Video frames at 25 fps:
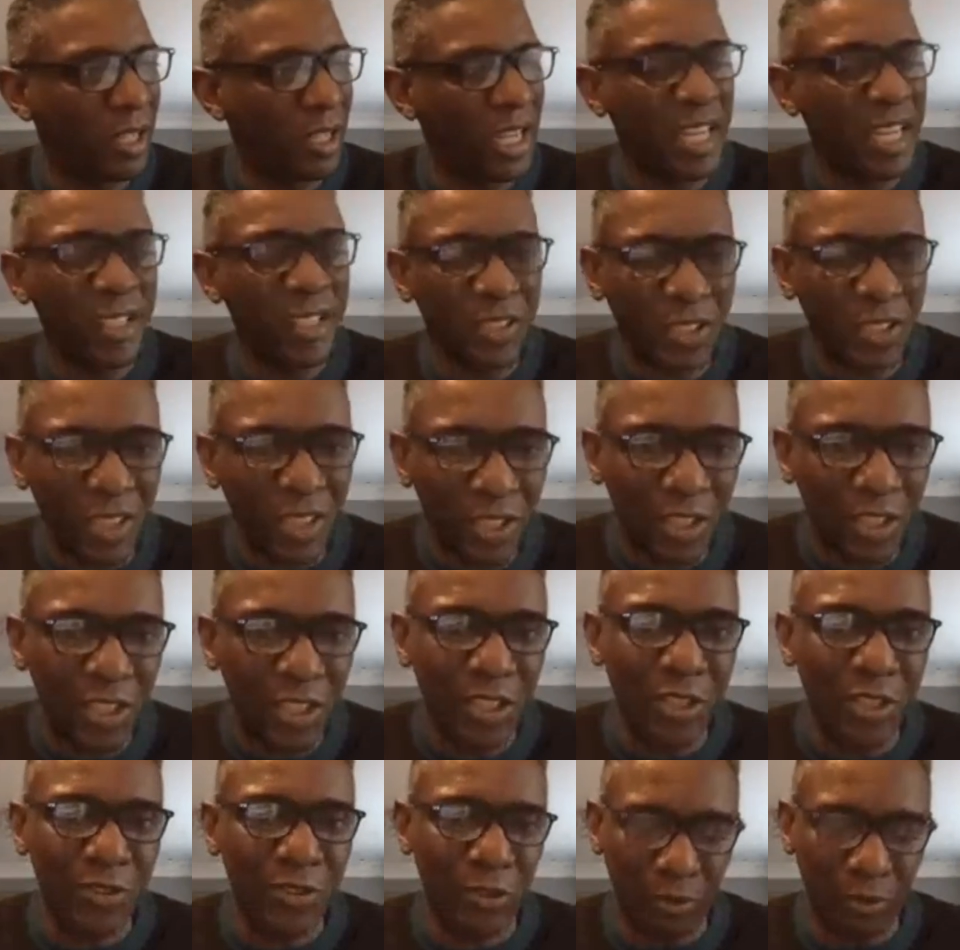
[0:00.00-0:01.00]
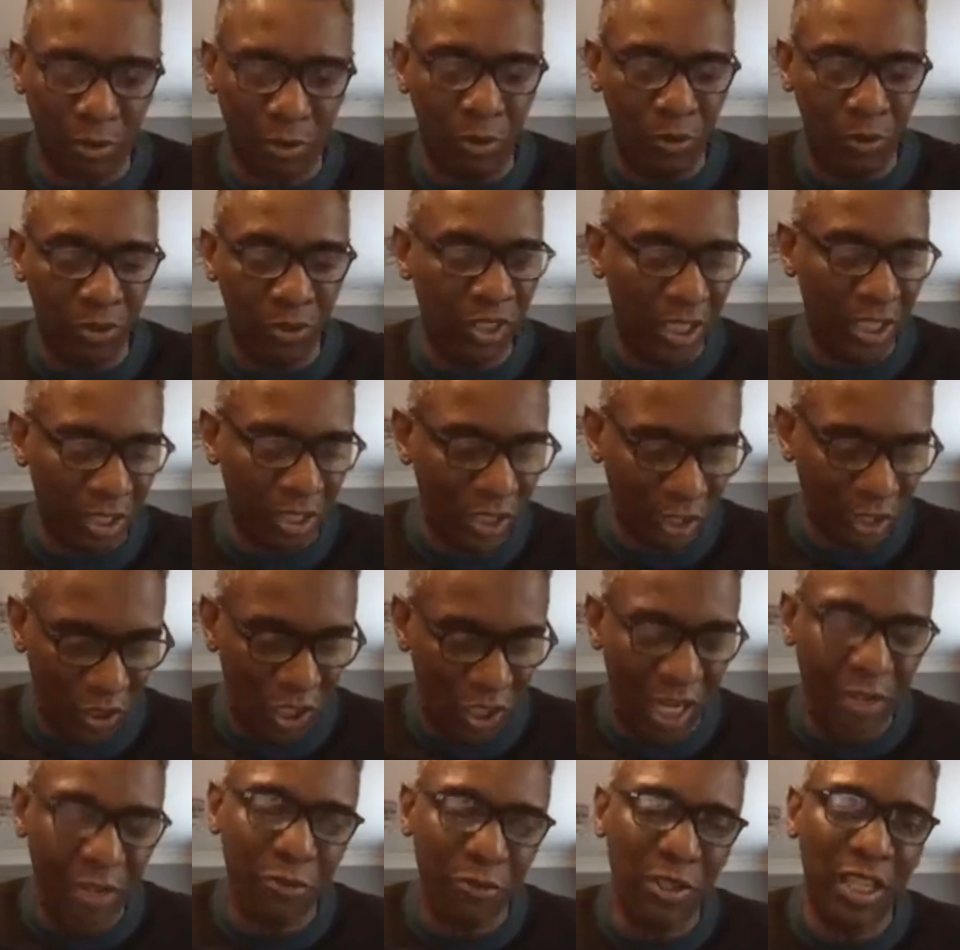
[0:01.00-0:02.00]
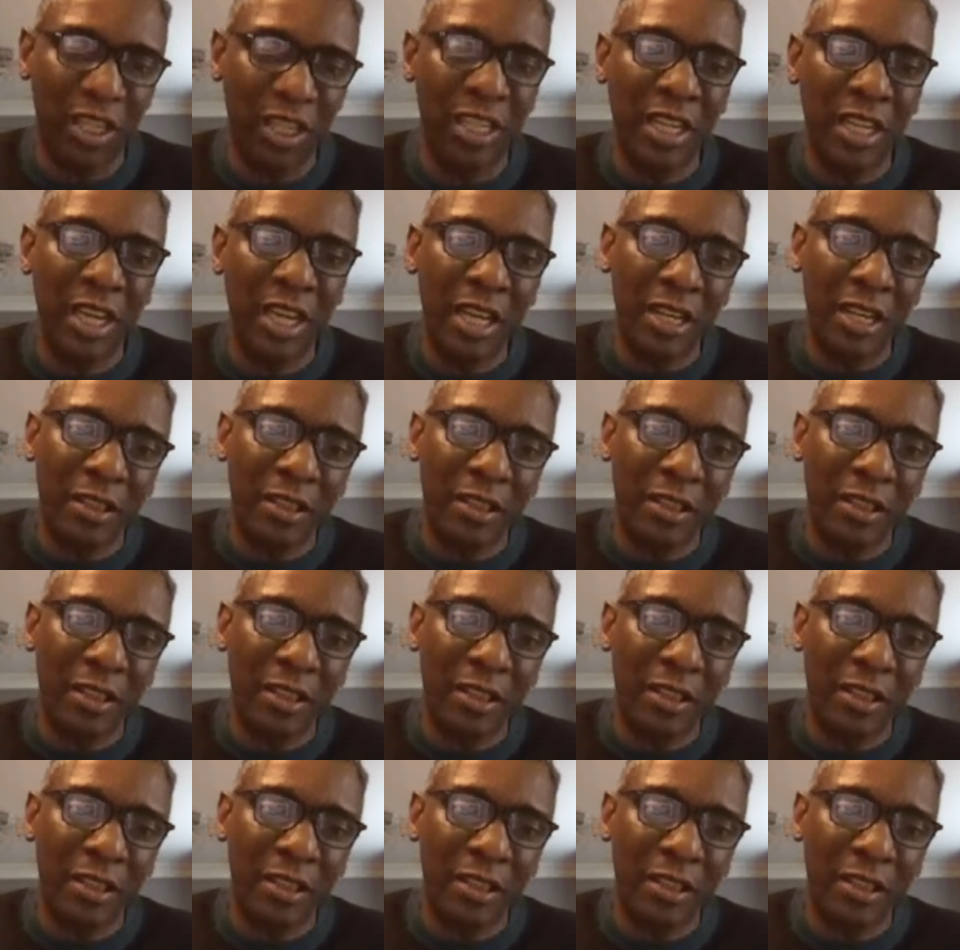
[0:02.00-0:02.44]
inner cities or cities generally,